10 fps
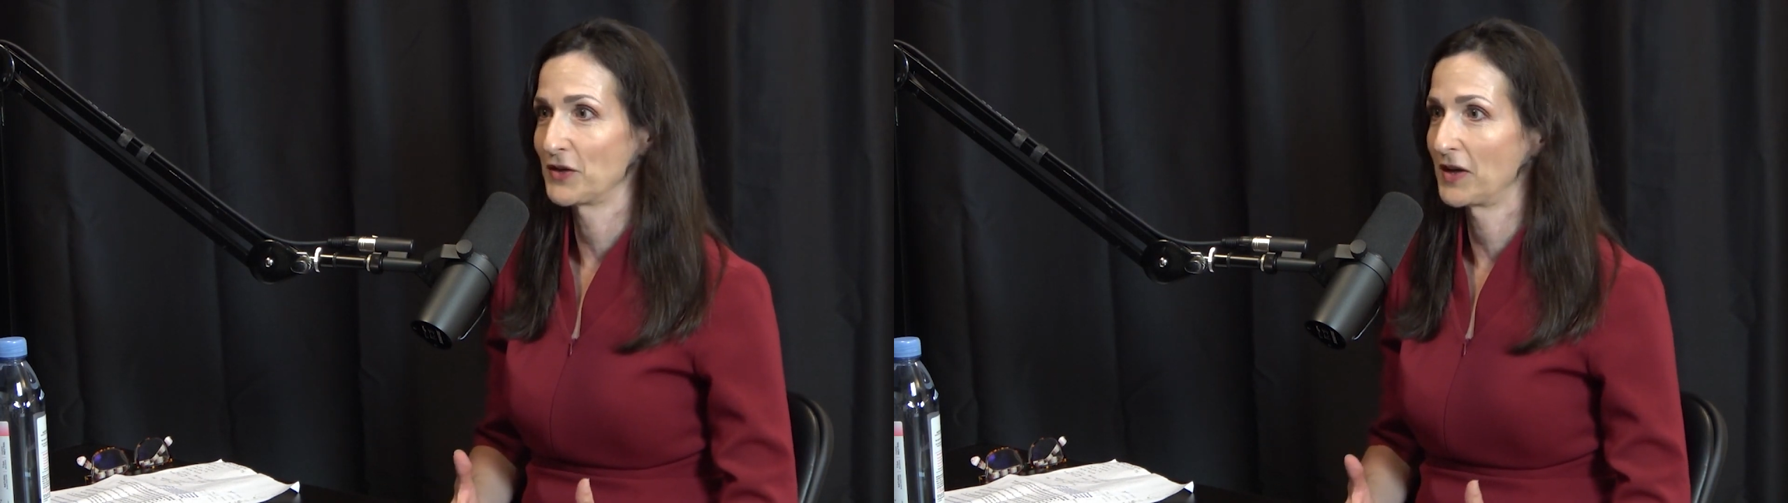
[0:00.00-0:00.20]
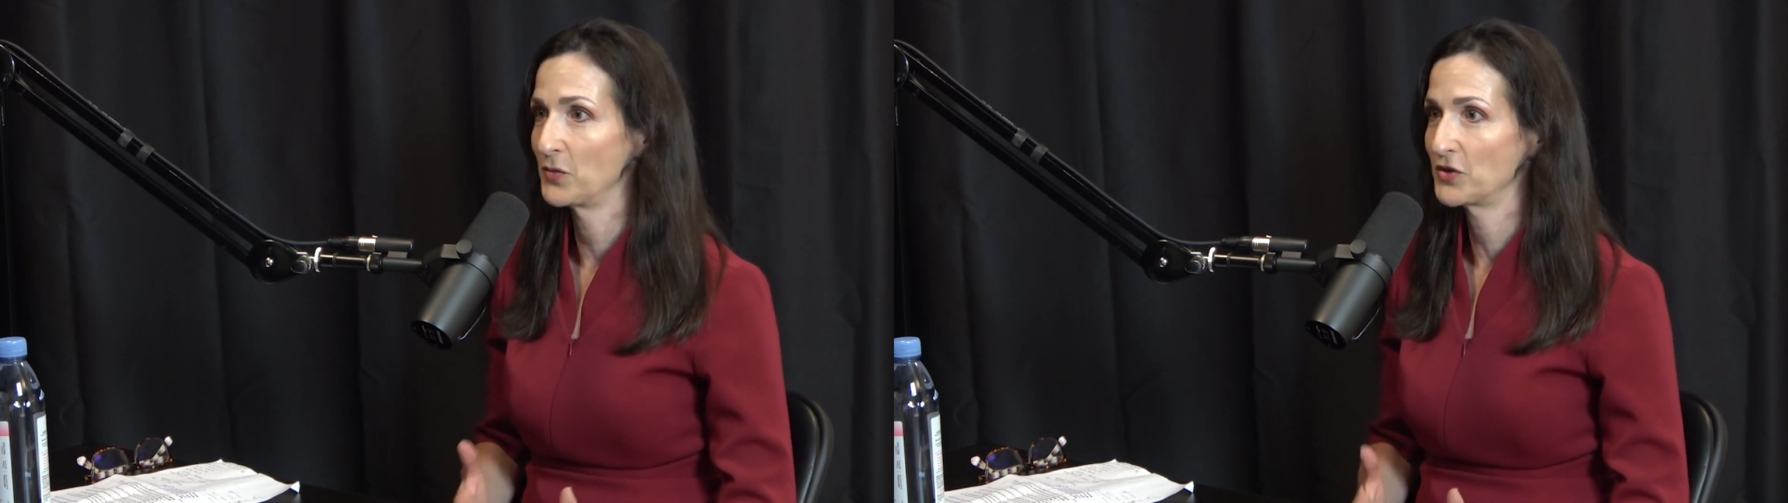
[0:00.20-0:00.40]

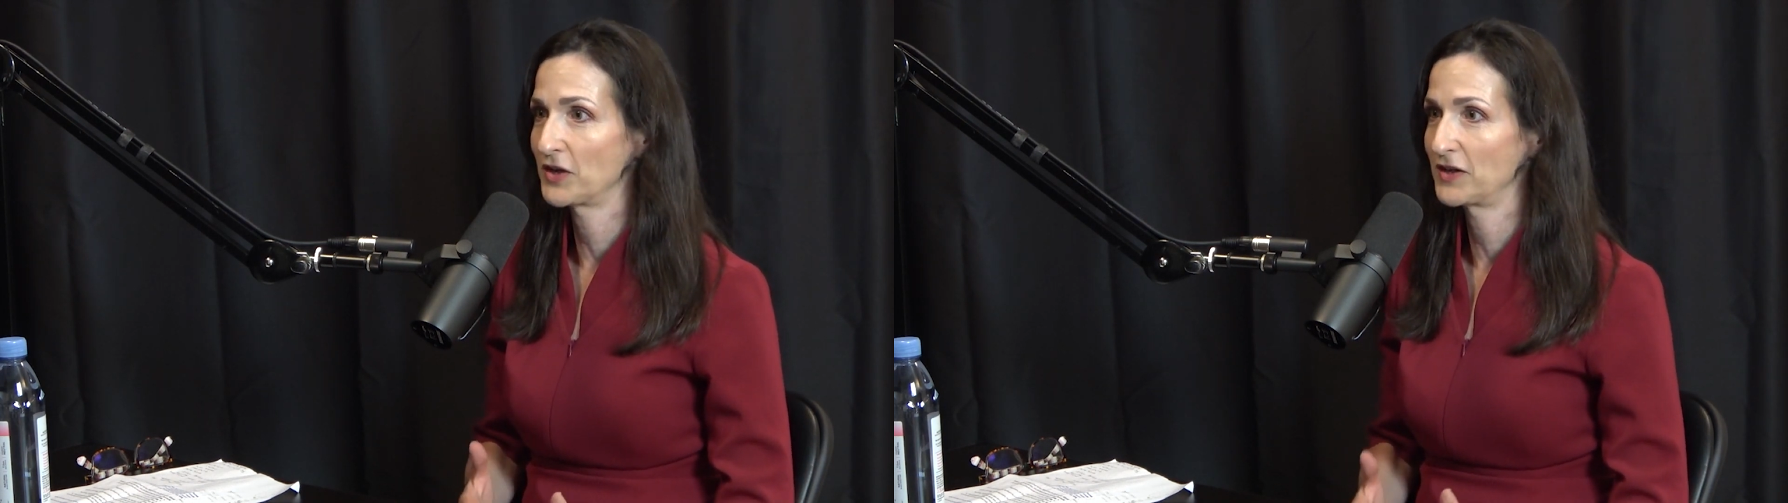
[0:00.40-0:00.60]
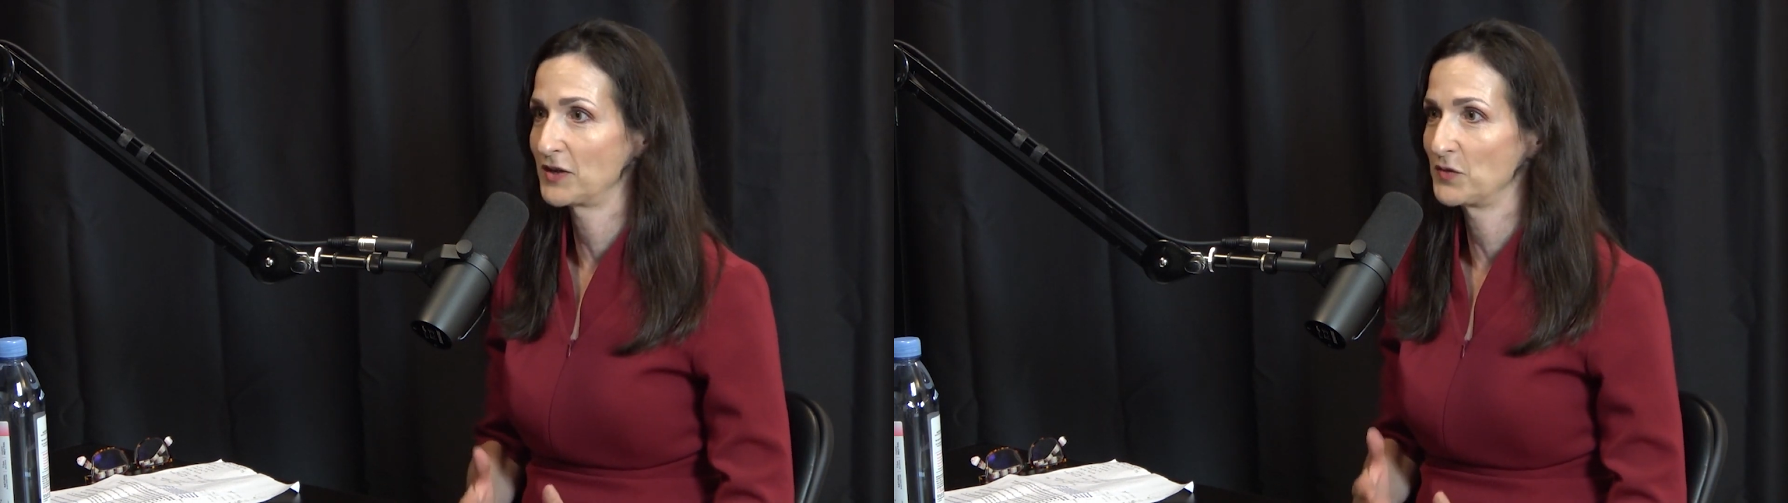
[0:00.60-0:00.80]
And yeah. I wish
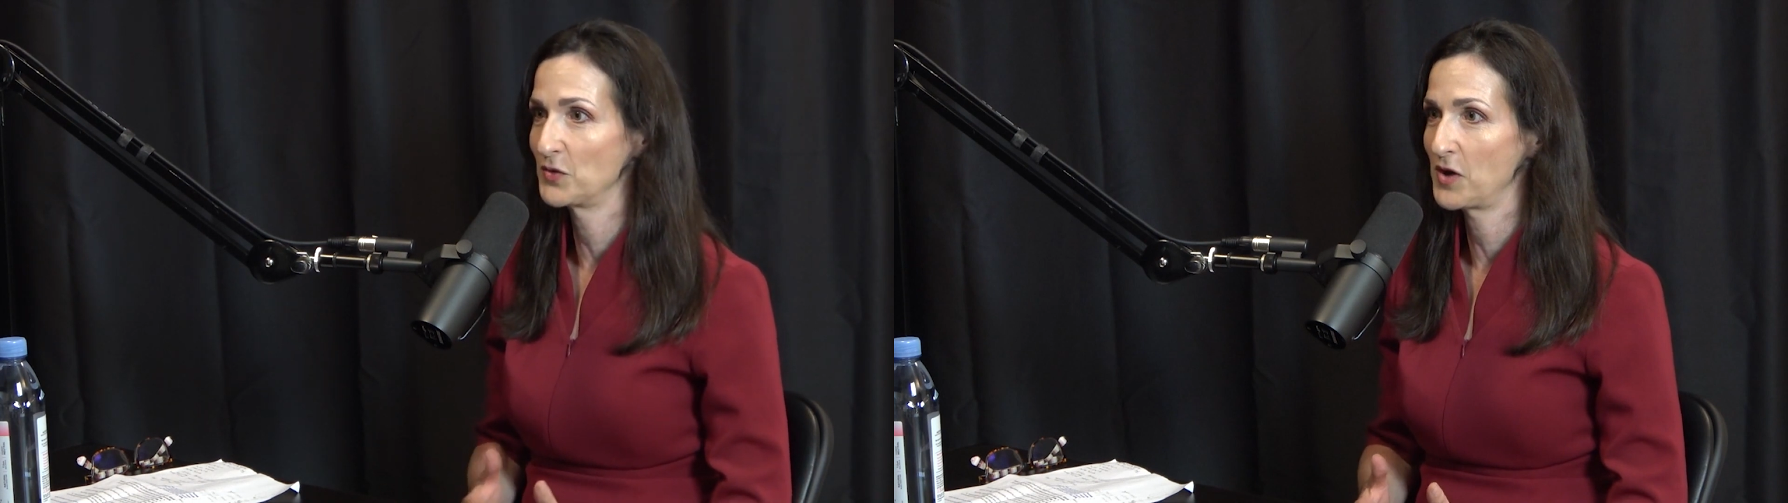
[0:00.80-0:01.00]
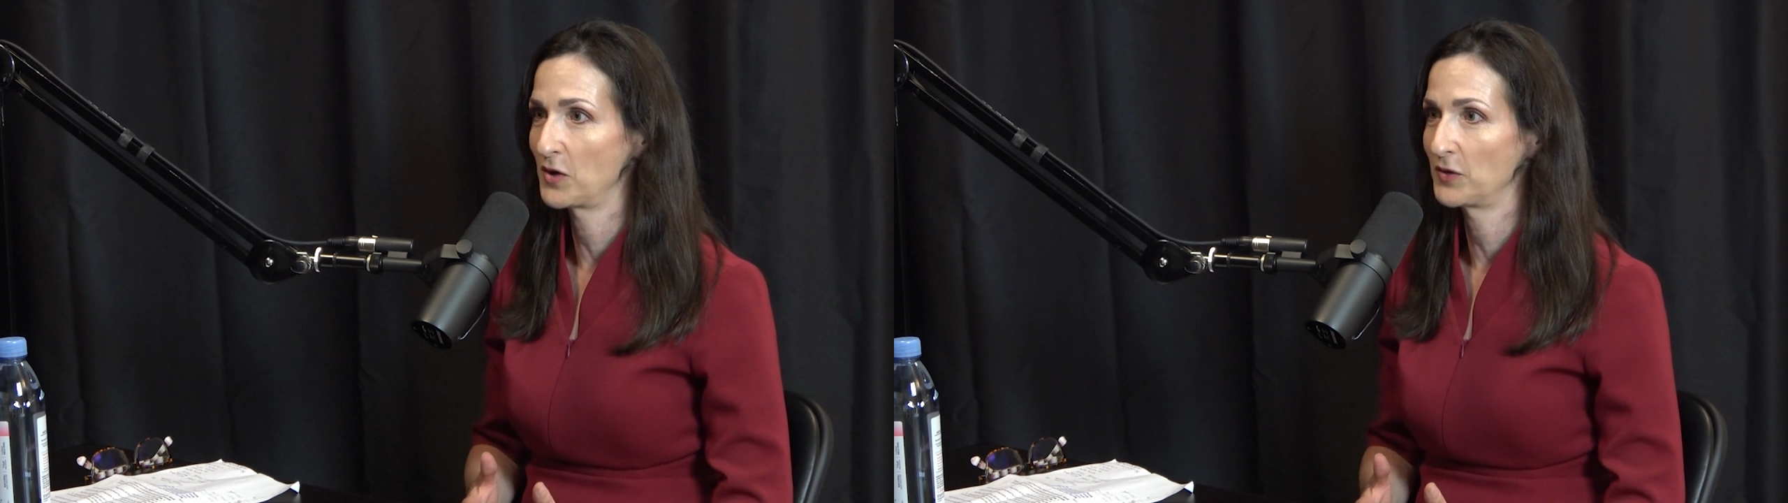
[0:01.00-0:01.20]
I could give you
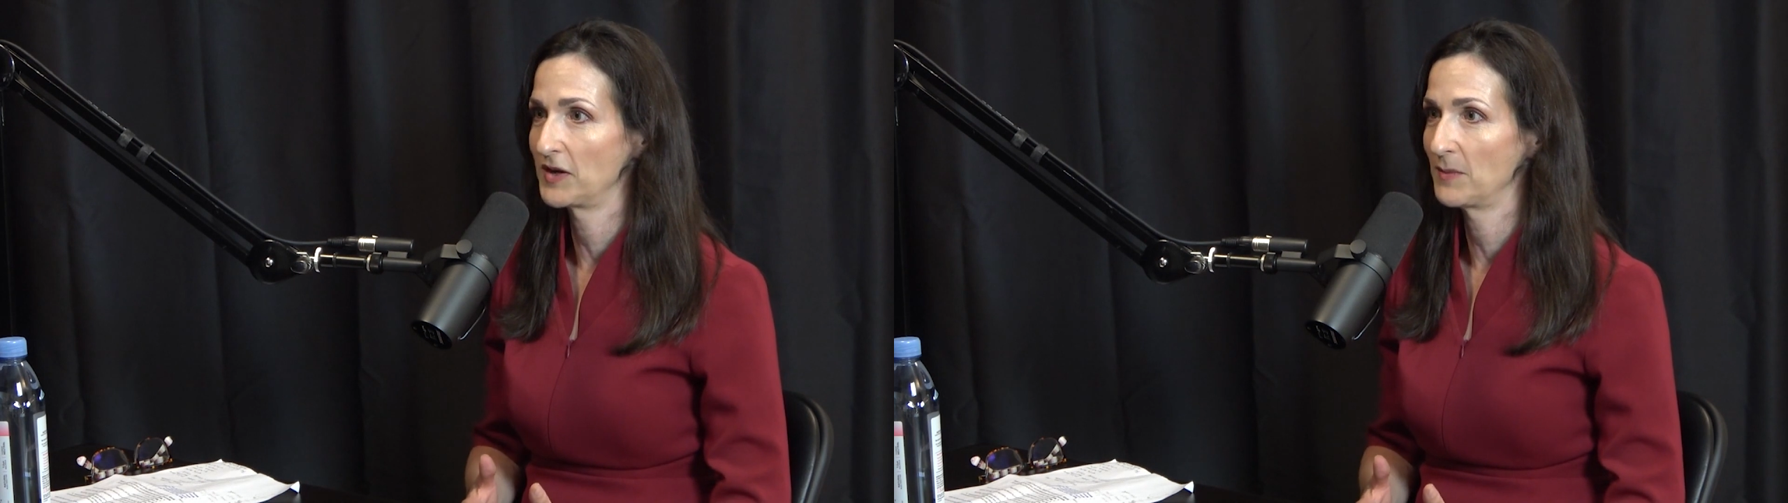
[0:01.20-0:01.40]
a concrete